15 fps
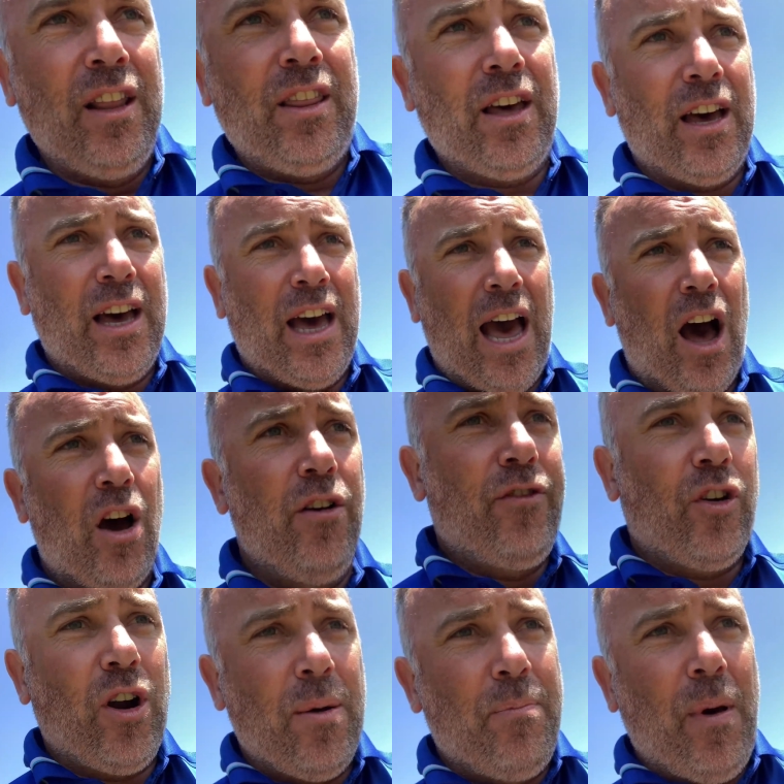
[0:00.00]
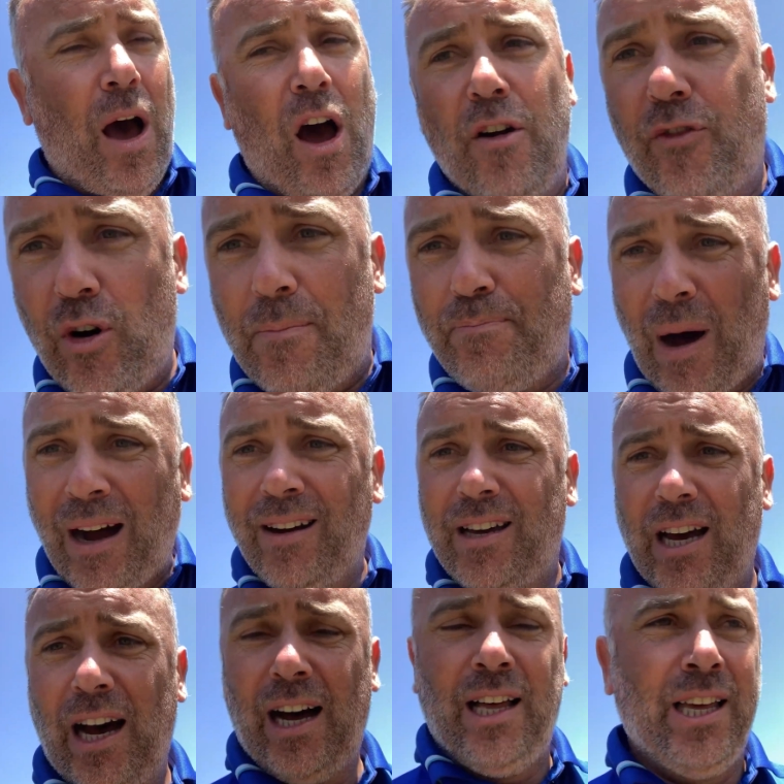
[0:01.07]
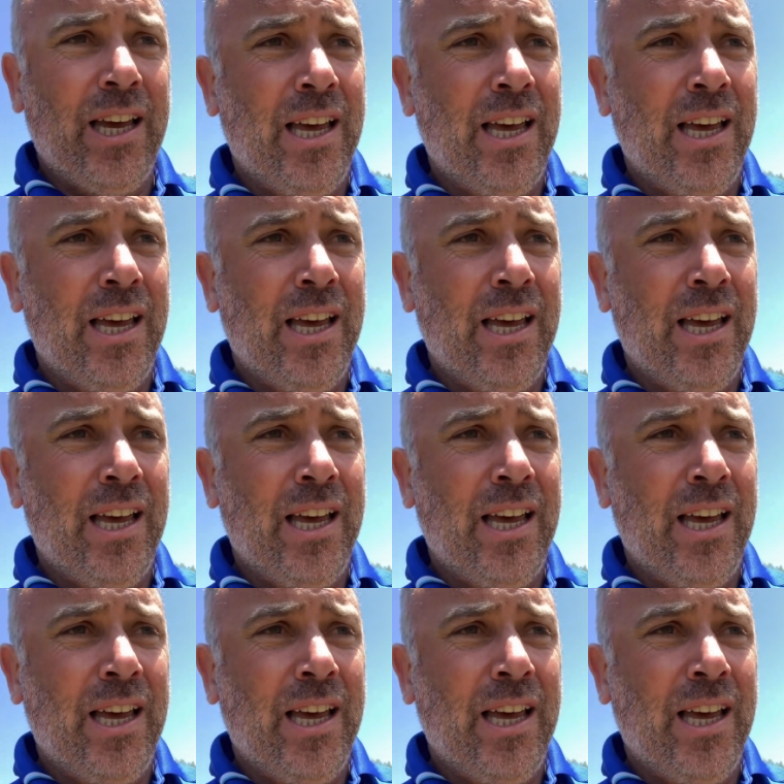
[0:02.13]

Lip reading: a bunker,